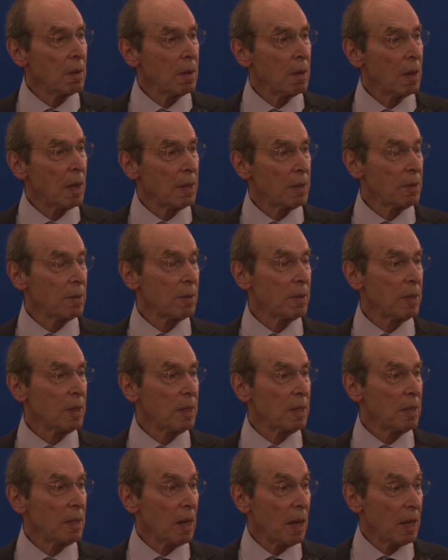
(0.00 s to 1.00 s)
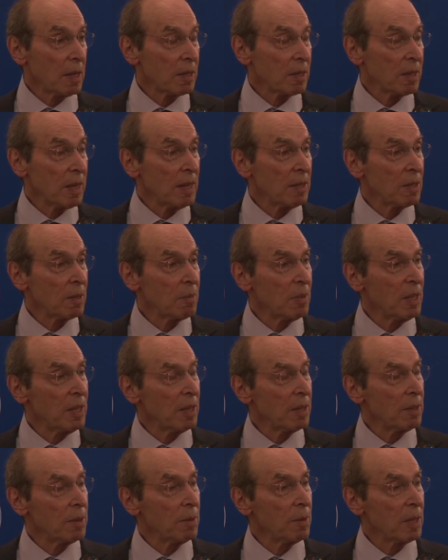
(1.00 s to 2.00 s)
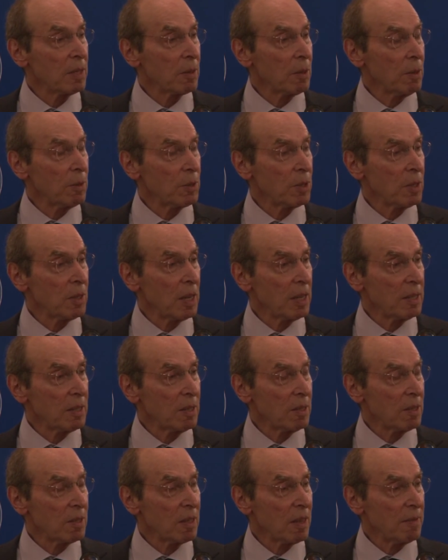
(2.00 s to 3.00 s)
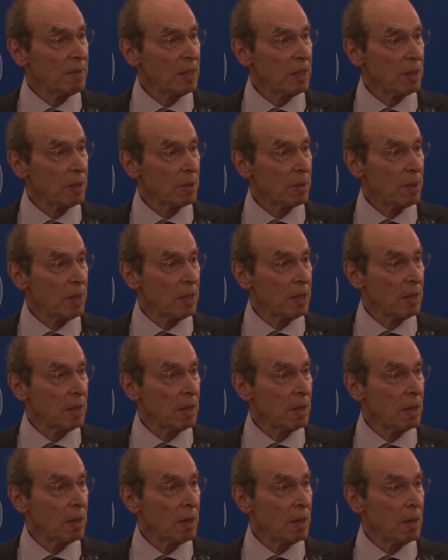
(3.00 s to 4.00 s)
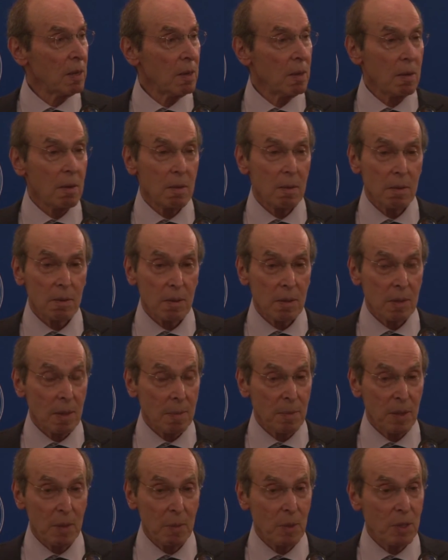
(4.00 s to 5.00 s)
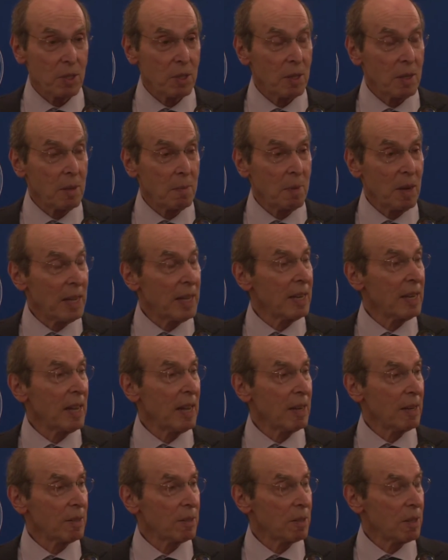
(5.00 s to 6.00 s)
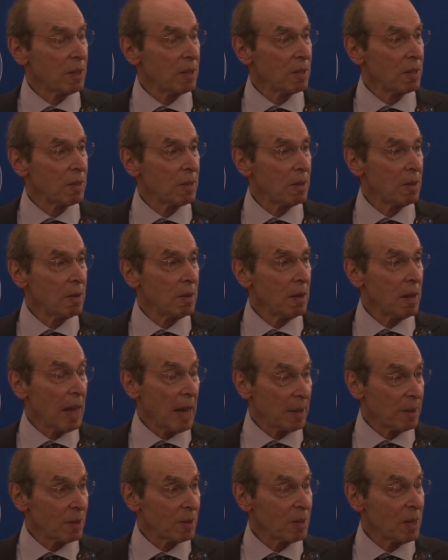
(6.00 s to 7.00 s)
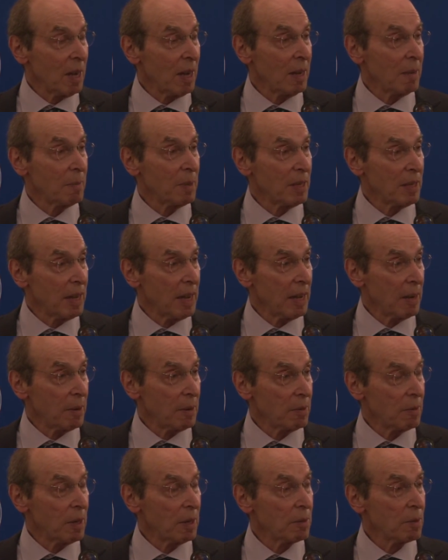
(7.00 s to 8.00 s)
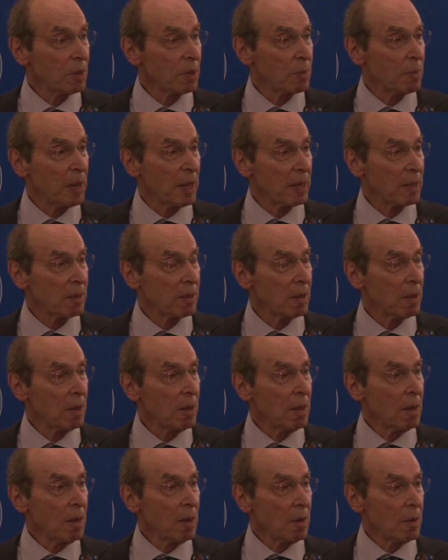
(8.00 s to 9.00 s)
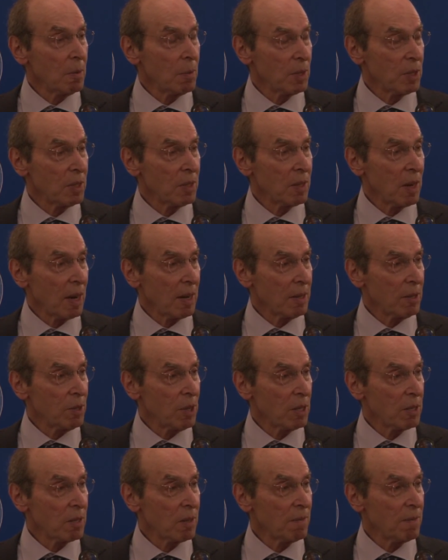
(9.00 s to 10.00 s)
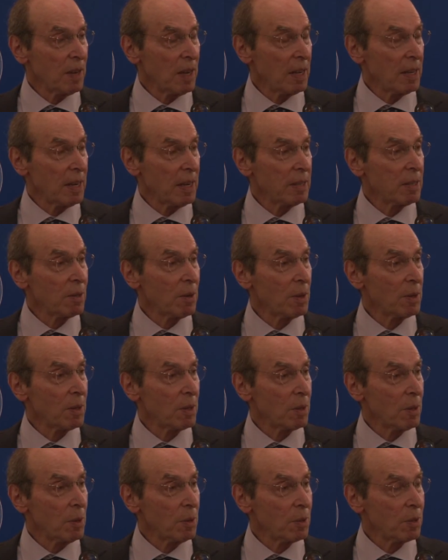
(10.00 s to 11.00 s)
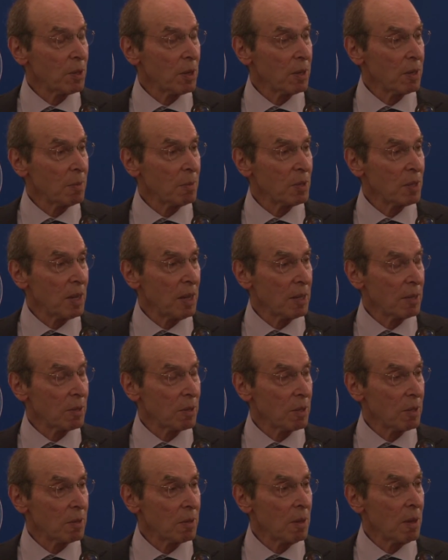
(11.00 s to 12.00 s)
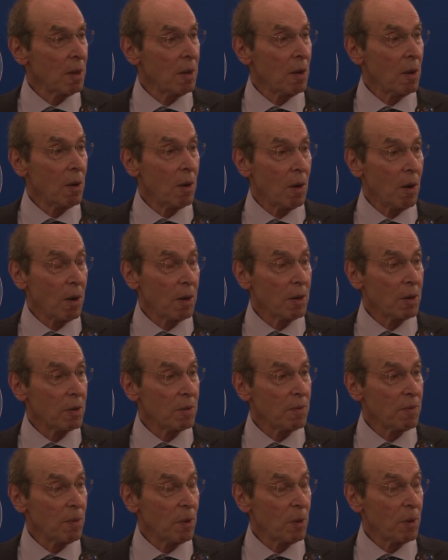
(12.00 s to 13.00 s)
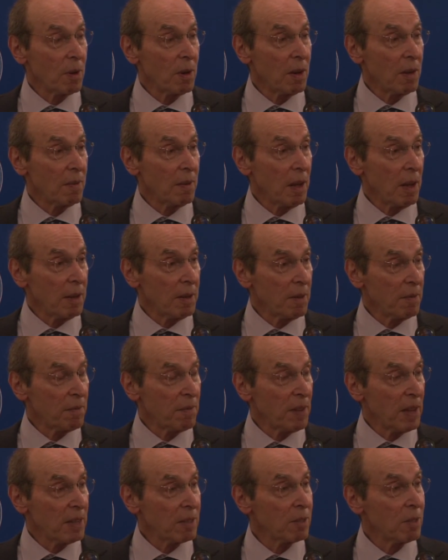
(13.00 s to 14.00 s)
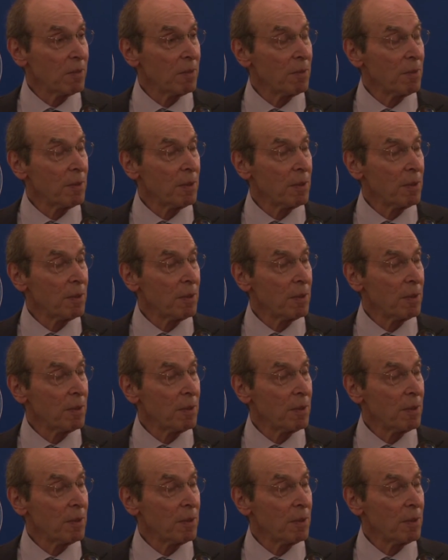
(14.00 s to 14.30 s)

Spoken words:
ostensibly under Resolution 1973, something which, in my analysis, at the time and now in retrospect, was entirely justified. I thought that those circumstances augured for an effective